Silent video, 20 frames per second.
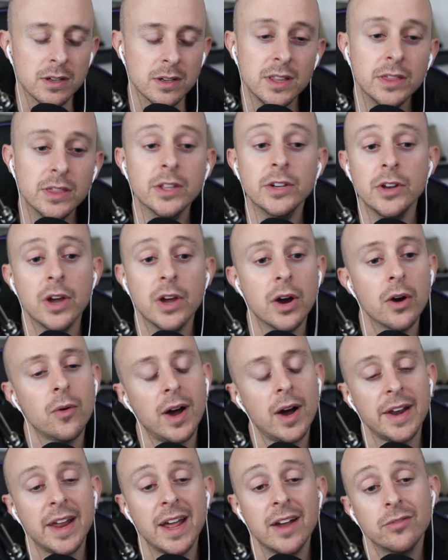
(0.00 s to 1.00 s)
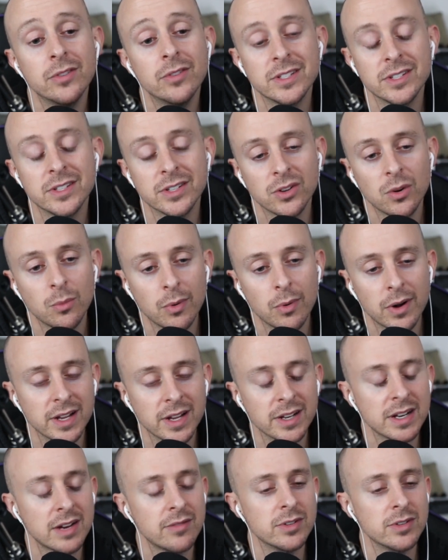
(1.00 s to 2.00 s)
in the know on every single
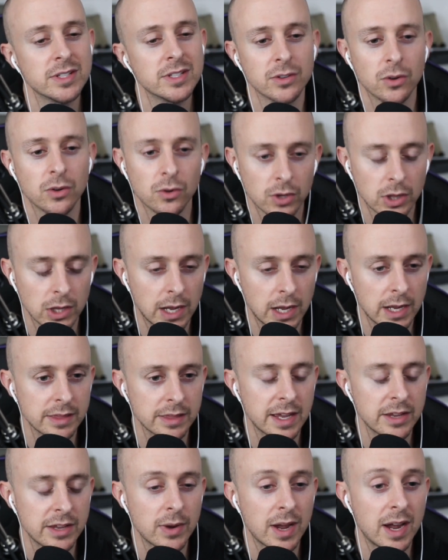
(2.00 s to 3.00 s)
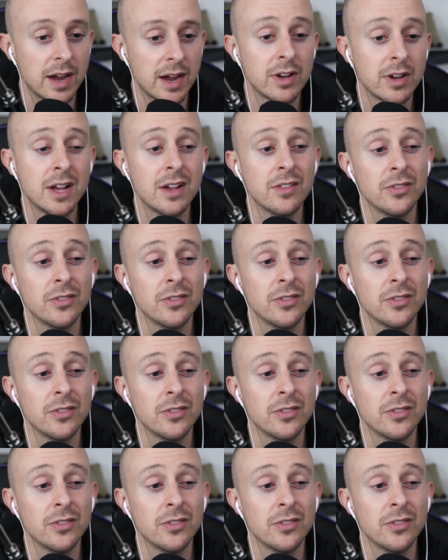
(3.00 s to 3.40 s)
brand, every single client that you have.